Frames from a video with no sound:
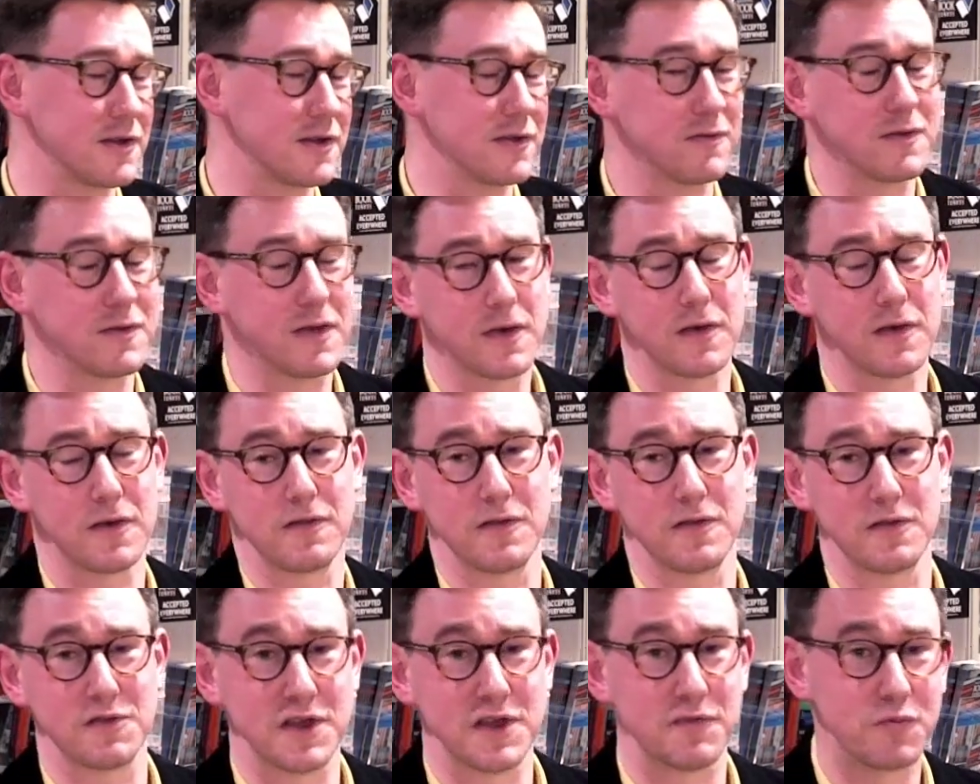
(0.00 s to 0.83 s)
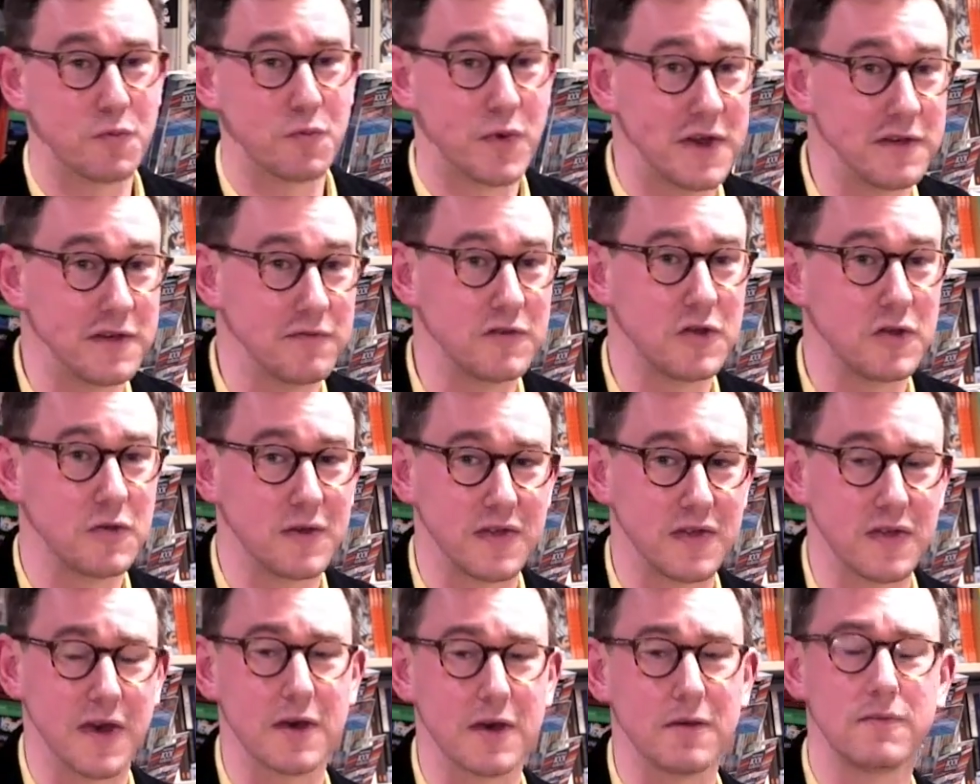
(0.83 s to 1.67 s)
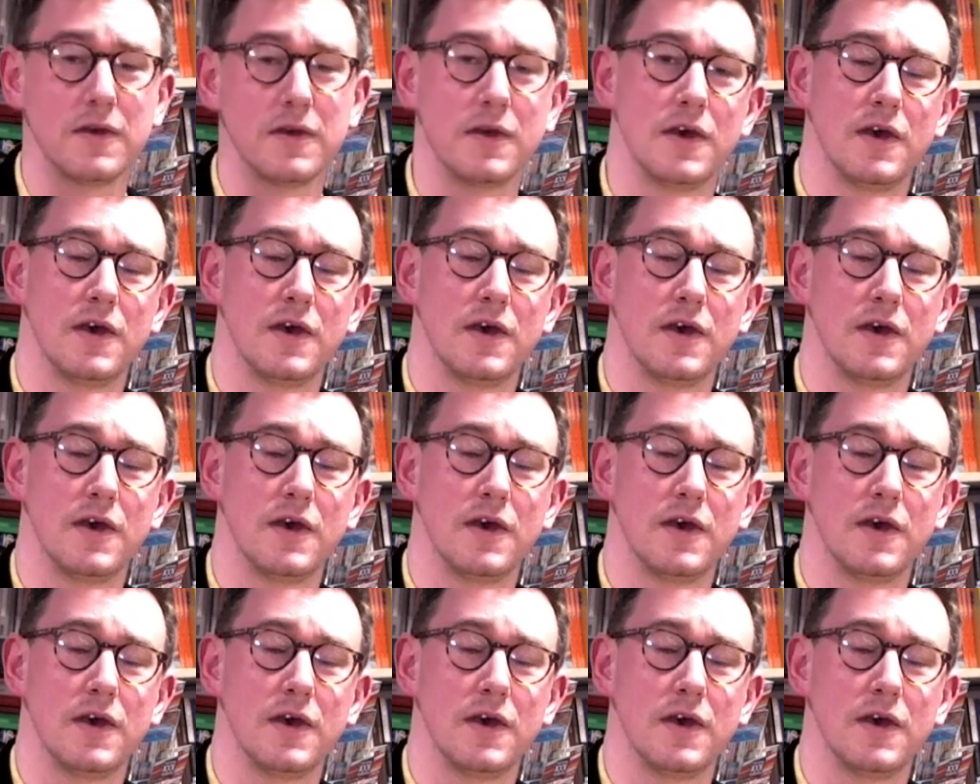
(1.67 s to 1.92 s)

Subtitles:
and there's different ways of doing that.